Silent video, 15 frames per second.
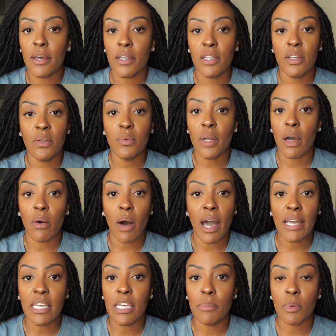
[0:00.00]
you know,
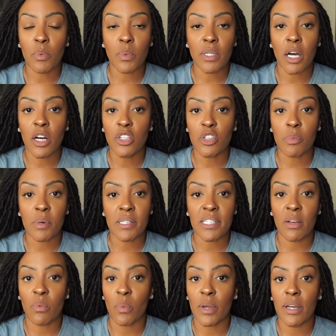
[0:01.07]
I keep it
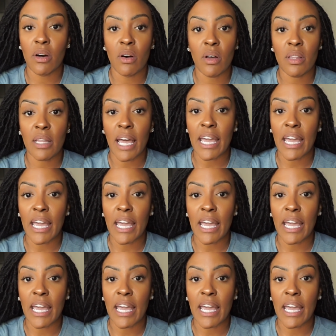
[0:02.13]
100% real.